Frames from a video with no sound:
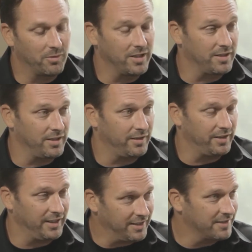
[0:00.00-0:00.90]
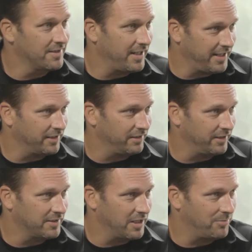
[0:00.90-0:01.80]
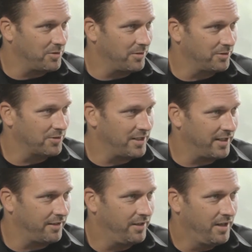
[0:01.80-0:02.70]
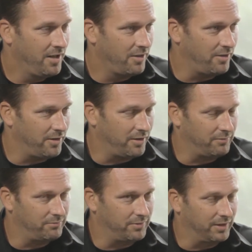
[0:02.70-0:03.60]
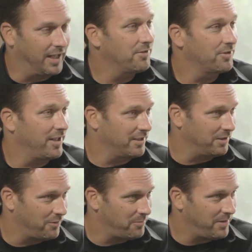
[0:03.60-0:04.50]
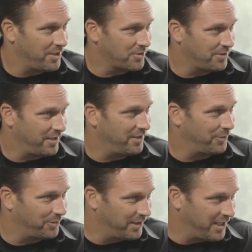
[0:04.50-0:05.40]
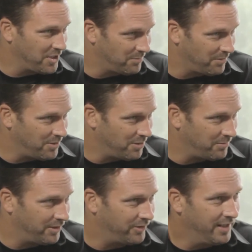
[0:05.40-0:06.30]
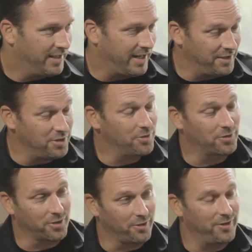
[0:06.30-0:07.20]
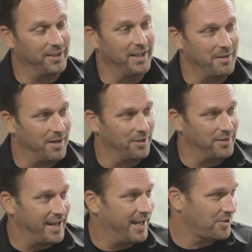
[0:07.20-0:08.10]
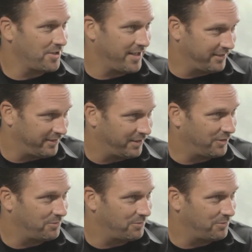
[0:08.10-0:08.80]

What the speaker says: ways the inside analytics helped you understand the life cycle of the patient and those engageable moments. And then you started thinking about the action analytics,